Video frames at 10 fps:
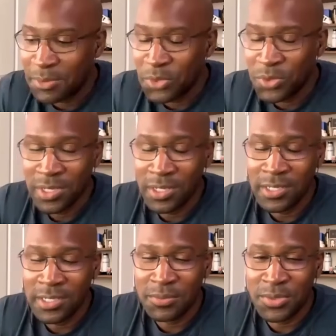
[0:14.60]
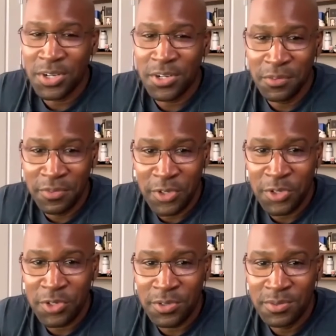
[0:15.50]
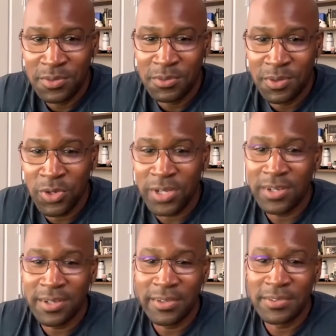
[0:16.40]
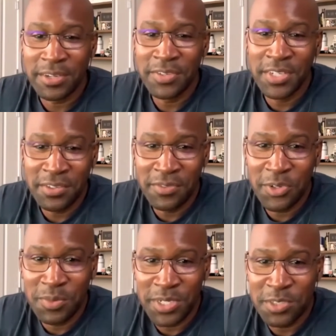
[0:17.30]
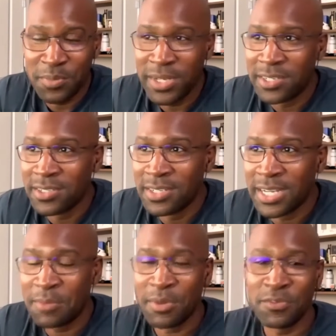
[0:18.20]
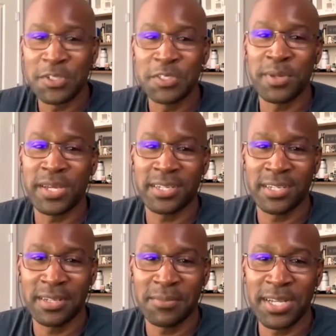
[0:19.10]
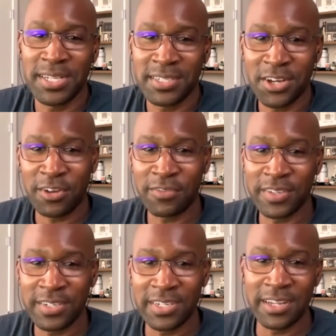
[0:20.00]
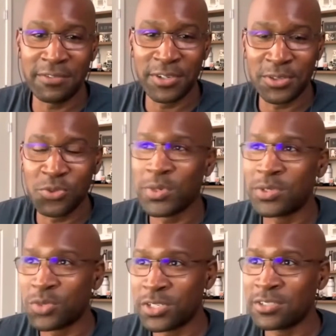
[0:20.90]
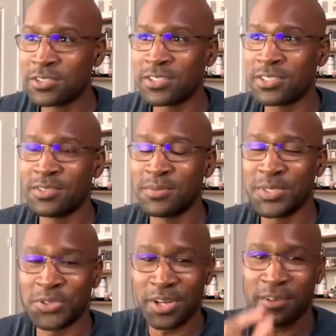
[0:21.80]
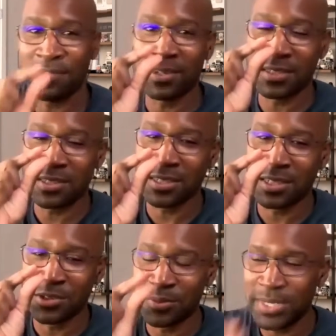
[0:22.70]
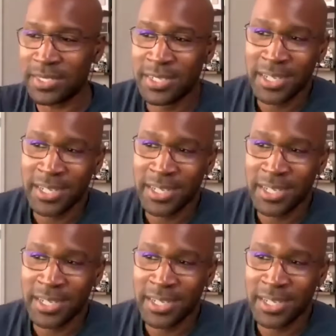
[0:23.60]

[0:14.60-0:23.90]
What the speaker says: doing good. I'm starting to feel, well, I definitely feel much better. I got my voice back. I'm not coughing every 3 words. Still coughing just a little bit,